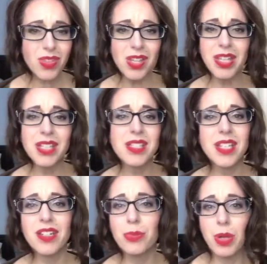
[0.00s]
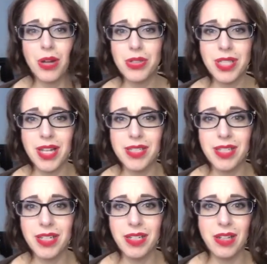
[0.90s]
Like instead of
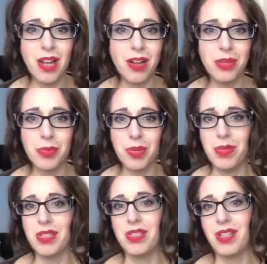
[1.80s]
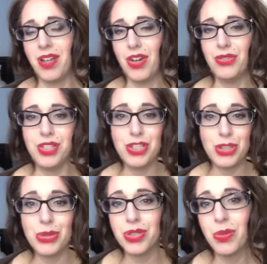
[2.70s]
prioritizing our commitments and carefully
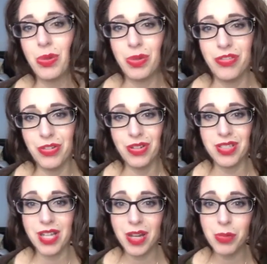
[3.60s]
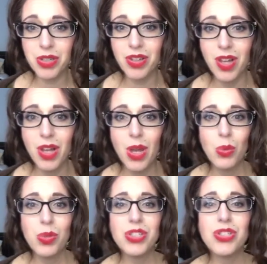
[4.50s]
choosing what we fill our time with,
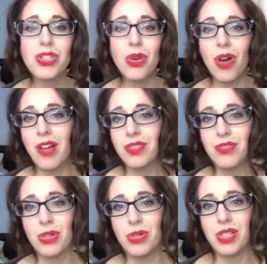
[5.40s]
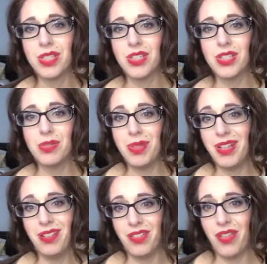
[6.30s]
we so often focus on just
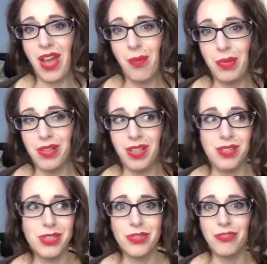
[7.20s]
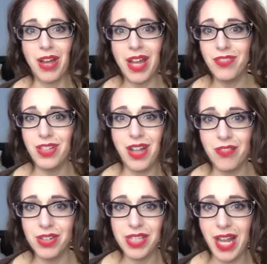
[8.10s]
making life happen, like on surviving
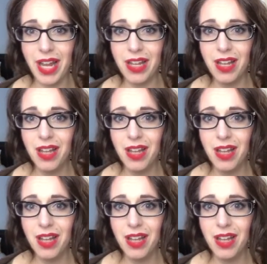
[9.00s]
every day.